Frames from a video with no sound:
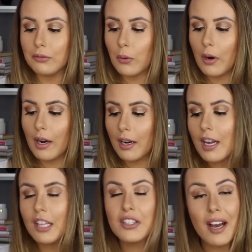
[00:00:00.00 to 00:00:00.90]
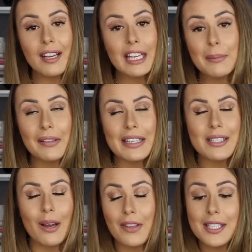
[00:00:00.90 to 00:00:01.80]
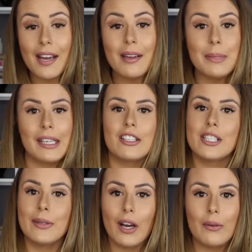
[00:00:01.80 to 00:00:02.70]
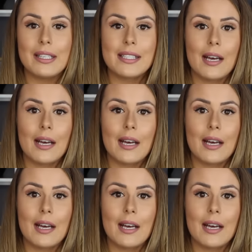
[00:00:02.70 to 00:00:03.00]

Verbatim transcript: for talking about these all the time because she would always